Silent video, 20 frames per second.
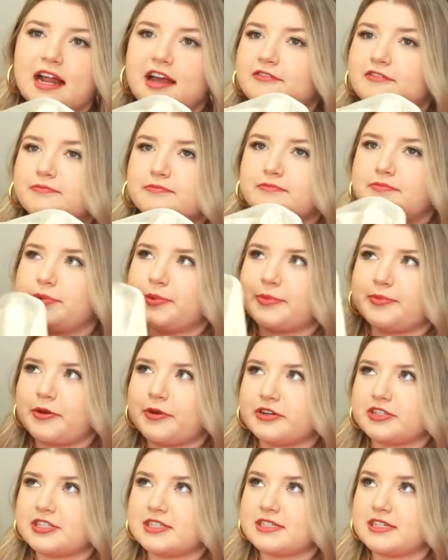I've been
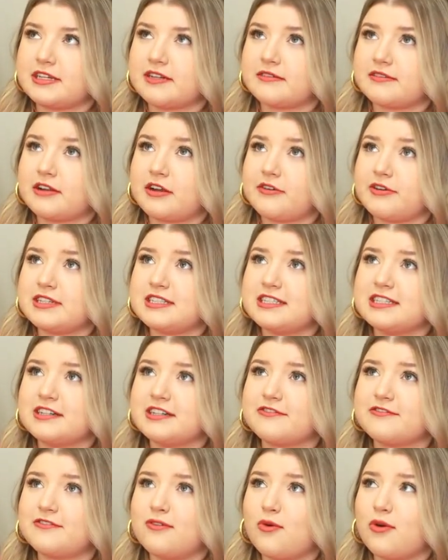purchasing
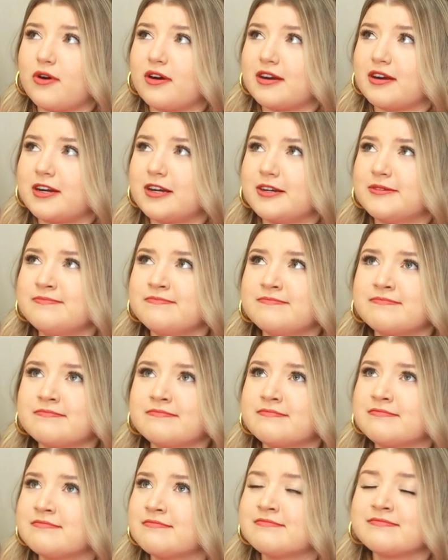Aritzia for
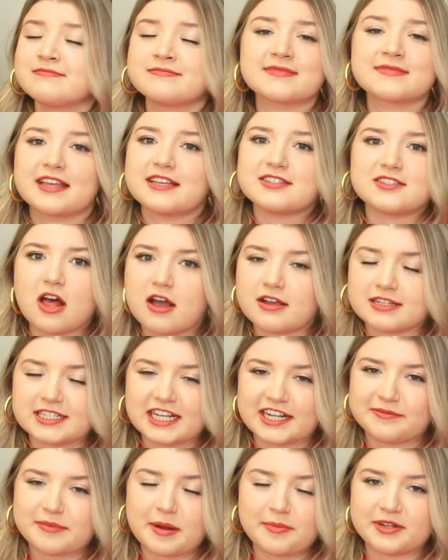as long as
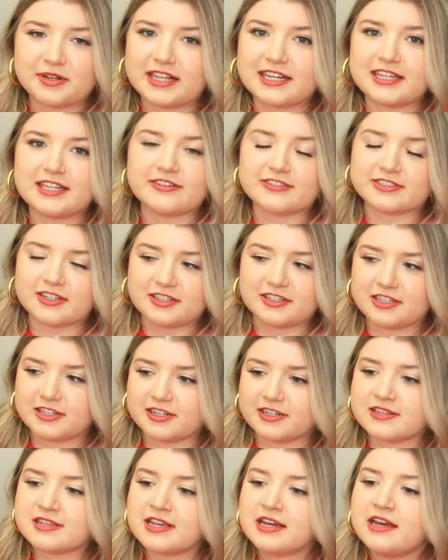I can remember, like years on
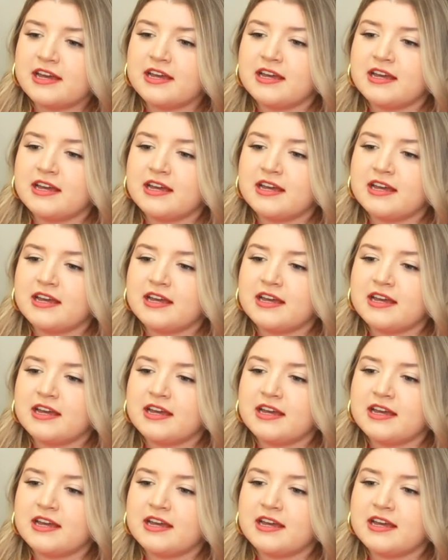years.